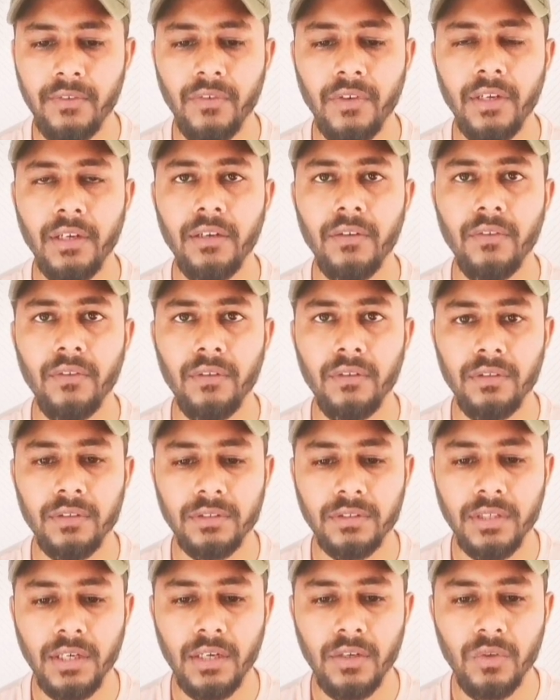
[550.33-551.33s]
it will
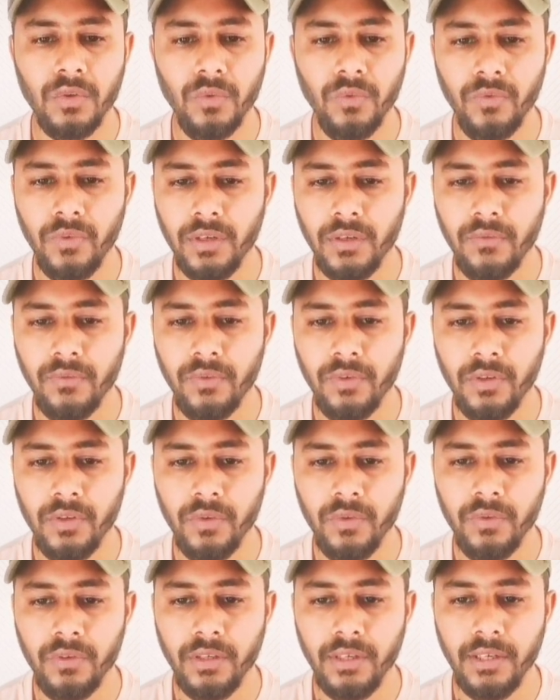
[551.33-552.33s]
start to work for
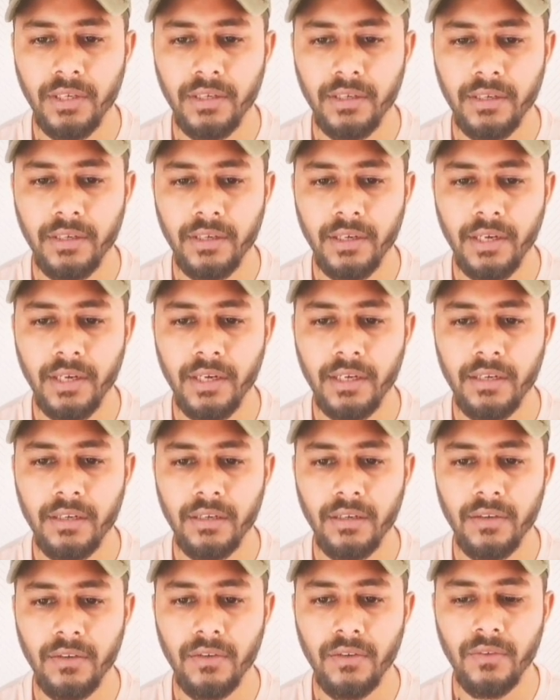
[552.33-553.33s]
you and create
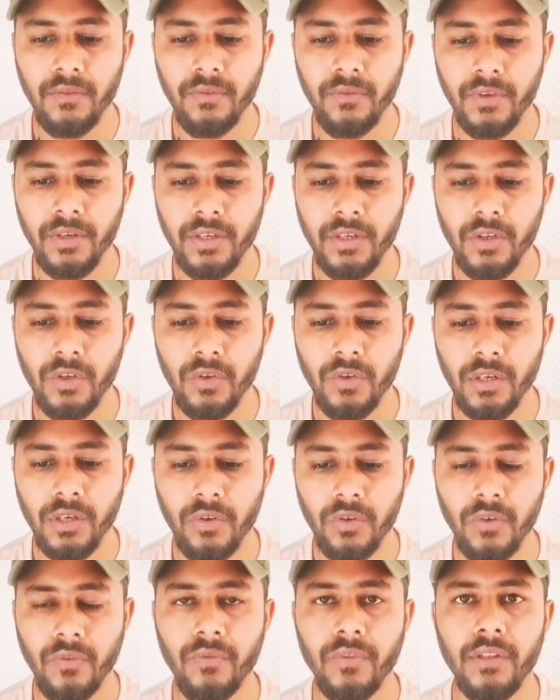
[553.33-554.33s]
a video
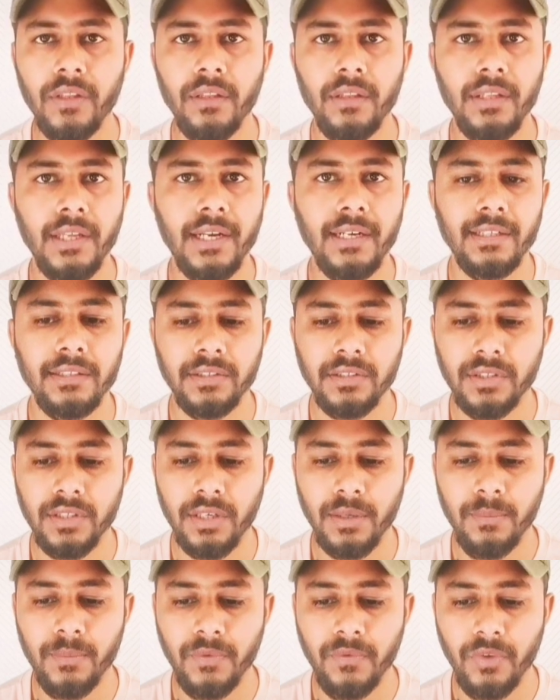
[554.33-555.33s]
out of that
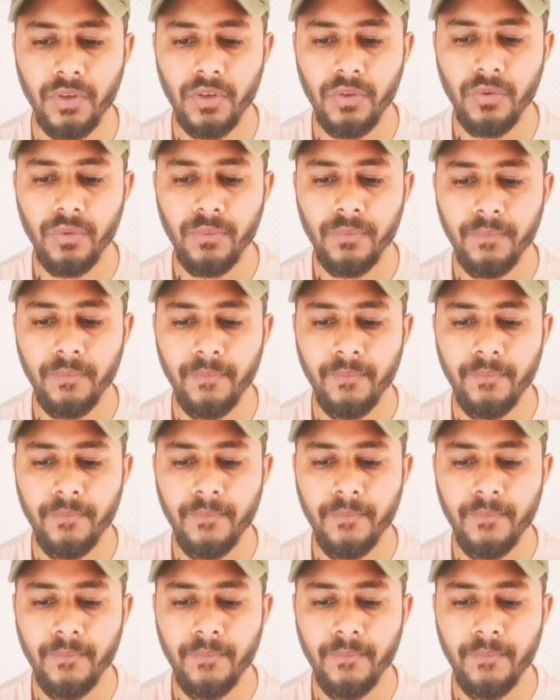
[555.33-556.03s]
script for you.